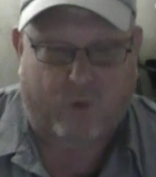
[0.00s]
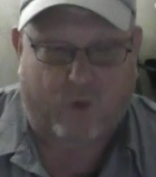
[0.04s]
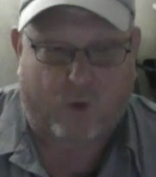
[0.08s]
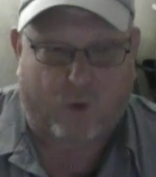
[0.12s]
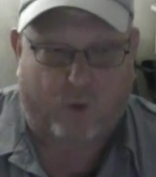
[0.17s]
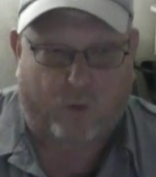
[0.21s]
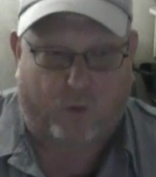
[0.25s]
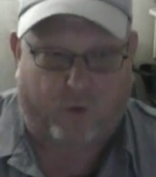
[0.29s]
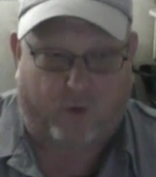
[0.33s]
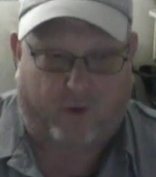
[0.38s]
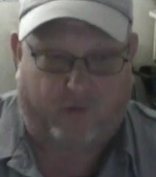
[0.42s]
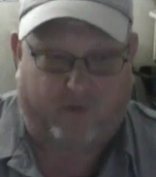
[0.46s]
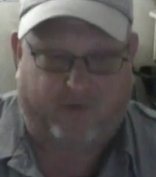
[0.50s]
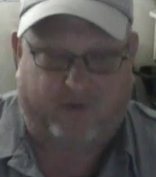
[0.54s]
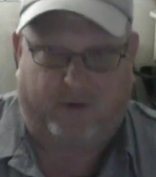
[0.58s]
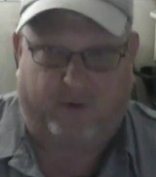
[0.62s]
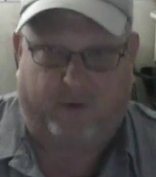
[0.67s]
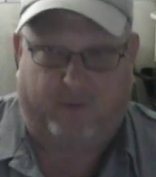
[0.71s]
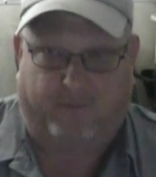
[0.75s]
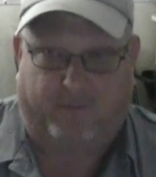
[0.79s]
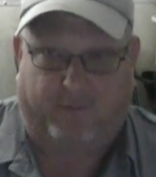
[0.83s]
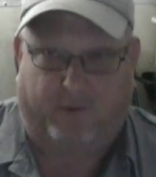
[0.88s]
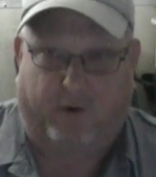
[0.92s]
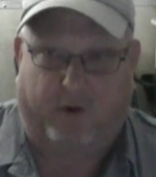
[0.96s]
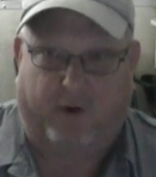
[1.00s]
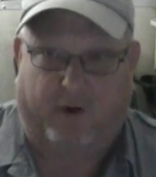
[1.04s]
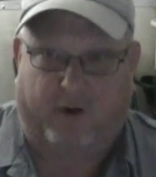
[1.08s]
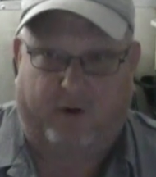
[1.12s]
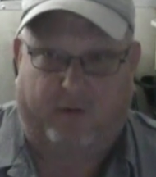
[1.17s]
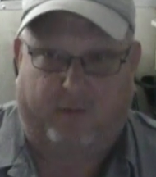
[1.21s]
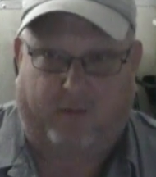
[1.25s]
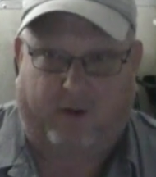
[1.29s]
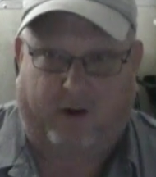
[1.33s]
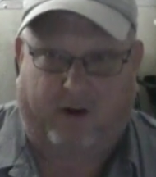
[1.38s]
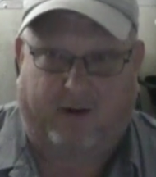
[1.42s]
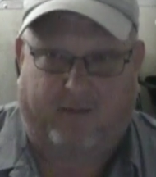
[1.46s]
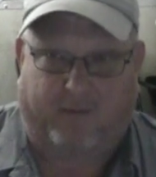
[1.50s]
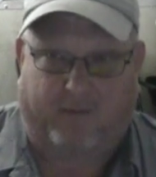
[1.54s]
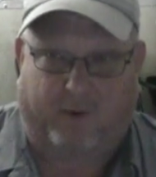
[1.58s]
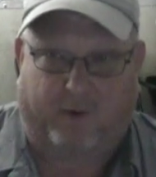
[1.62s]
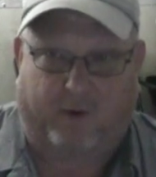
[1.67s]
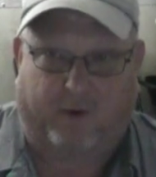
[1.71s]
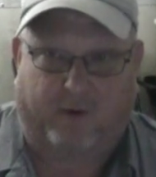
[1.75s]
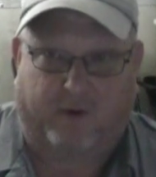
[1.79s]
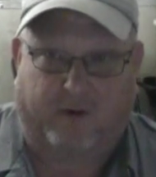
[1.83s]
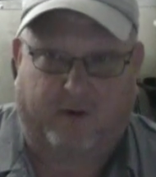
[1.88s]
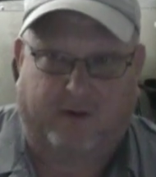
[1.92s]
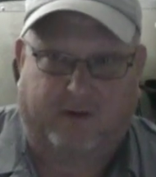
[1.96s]
where the Umberti
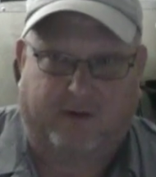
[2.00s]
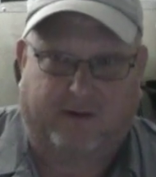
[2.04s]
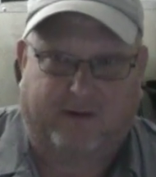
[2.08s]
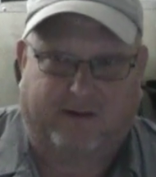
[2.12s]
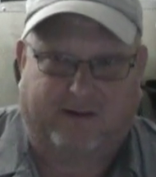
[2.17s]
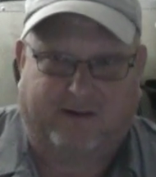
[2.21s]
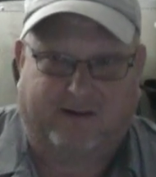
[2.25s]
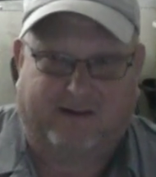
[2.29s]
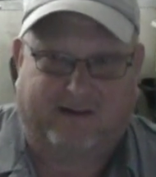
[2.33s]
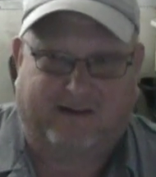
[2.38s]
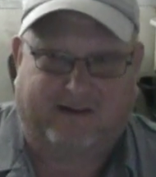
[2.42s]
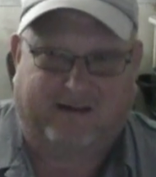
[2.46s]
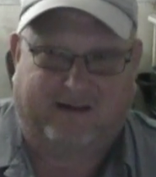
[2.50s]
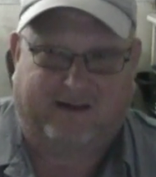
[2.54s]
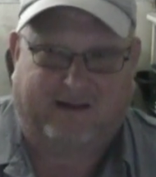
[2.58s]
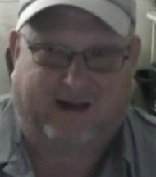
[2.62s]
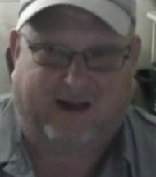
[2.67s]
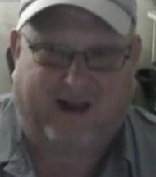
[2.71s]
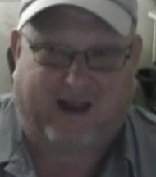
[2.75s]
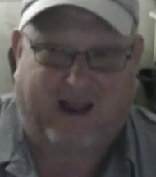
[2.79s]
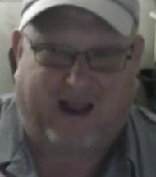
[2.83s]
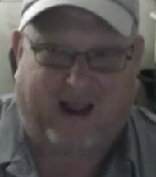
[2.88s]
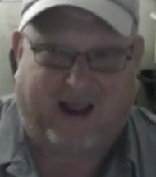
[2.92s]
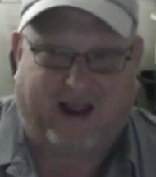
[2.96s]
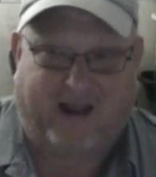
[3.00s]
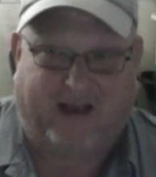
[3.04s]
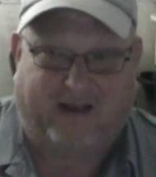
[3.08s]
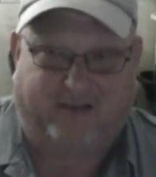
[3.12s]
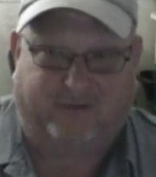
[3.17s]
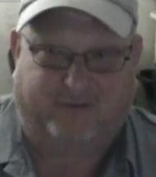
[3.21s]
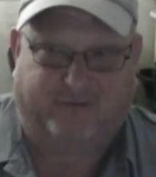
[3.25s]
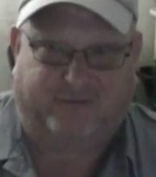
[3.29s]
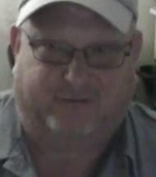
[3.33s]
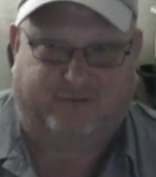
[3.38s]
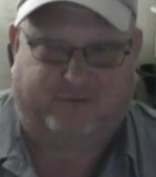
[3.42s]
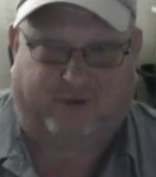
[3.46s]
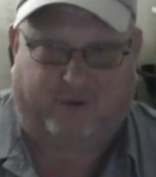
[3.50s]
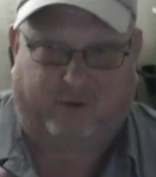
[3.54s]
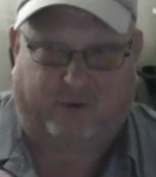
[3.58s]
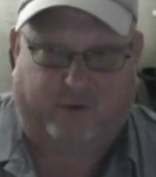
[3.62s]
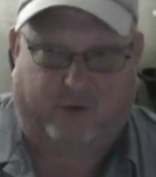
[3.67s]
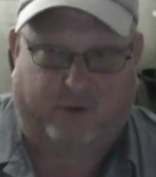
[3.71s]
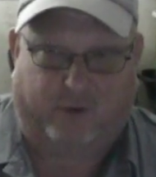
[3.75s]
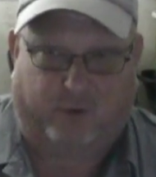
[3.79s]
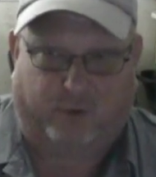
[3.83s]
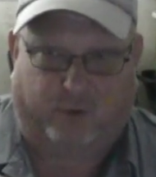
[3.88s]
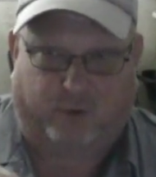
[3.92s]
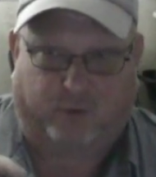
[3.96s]
rammer has the
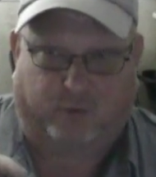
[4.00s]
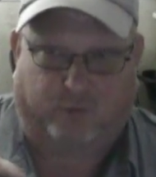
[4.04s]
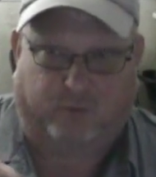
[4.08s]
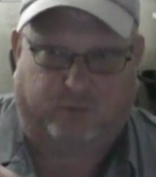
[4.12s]
little